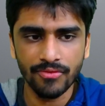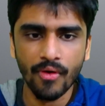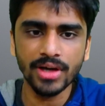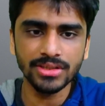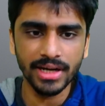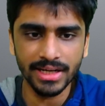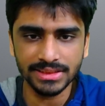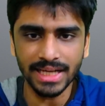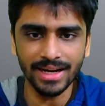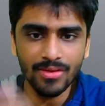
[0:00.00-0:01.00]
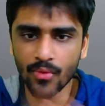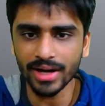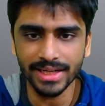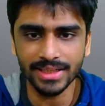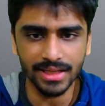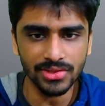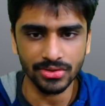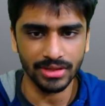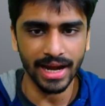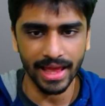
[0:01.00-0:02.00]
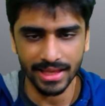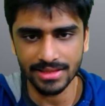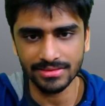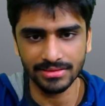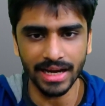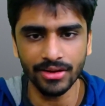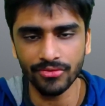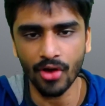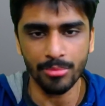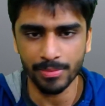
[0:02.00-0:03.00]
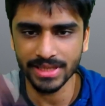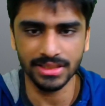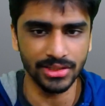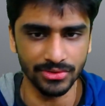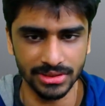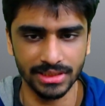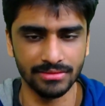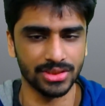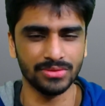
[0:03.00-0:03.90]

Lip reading: focus on understanding what it does so that I can kind of copy paste and use it.